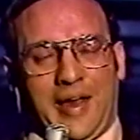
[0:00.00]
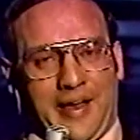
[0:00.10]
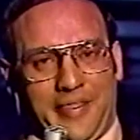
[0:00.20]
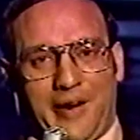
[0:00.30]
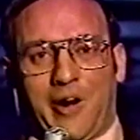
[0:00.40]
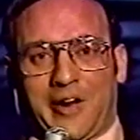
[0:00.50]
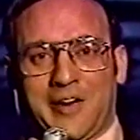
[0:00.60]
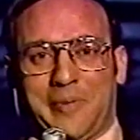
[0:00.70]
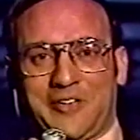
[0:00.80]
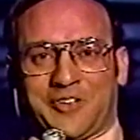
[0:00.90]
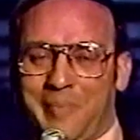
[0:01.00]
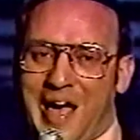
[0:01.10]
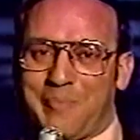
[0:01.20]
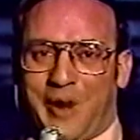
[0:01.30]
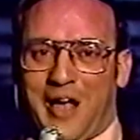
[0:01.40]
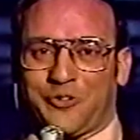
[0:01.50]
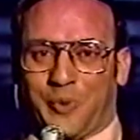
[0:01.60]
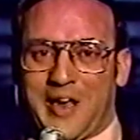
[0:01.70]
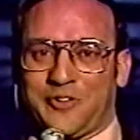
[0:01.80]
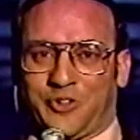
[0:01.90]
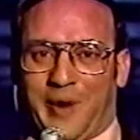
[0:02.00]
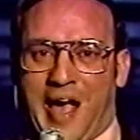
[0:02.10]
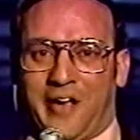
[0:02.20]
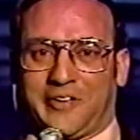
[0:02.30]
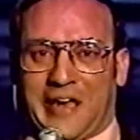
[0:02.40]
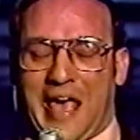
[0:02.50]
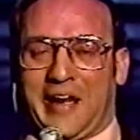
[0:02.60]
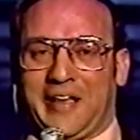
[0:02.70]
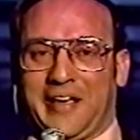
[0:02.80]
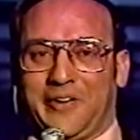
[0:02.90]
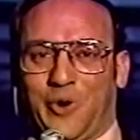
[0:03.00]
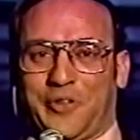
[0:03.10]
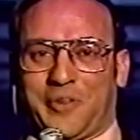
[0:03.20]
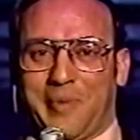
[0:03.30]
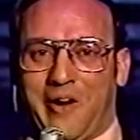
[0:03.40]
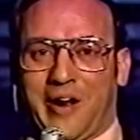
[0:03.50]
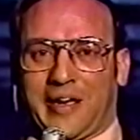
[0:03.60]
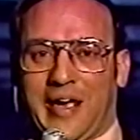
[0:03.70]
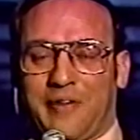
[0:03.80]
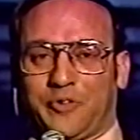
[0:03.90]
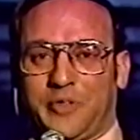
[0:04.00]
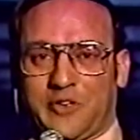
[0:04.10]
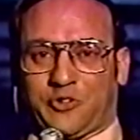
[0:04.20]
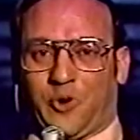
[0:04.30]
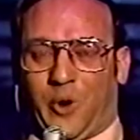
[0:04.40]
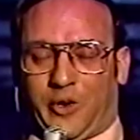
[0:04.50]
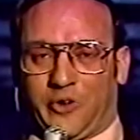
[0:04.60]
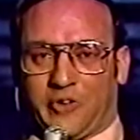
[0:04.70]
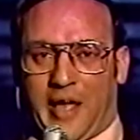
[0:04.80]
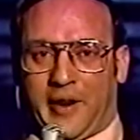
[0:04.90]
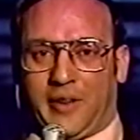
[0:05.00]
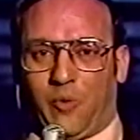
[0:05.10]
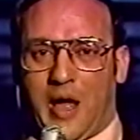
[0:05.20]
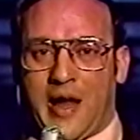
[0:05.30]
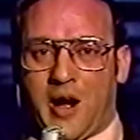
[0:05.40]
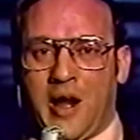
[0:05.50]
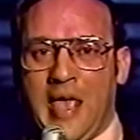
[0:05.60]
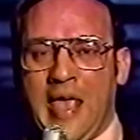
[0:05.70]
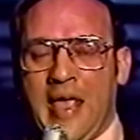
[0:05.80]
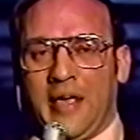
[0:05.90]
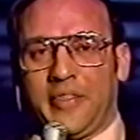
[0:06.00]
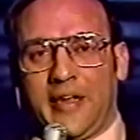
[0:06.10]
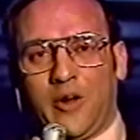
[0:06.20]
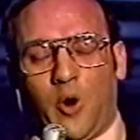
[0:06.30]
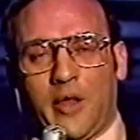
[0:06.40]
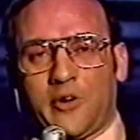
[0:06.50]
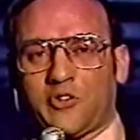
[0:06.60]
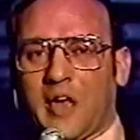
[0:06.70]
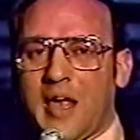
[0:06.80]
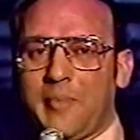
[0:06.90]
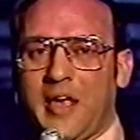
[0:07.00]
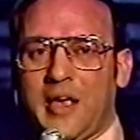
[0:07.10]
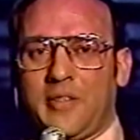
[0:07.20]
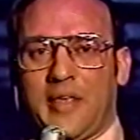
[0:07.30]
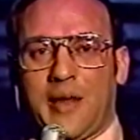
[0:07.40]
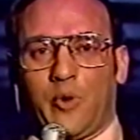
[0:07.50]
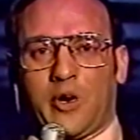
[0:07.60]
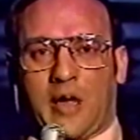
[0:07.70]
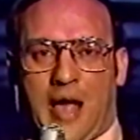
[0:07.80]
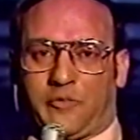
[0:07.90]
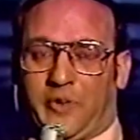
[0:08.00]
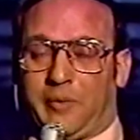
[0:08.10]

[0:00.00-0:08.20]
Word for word: And there are going to be some eyebrows raised around Canada and North America after this score goes out on the wire the Oilers came in, they were confident.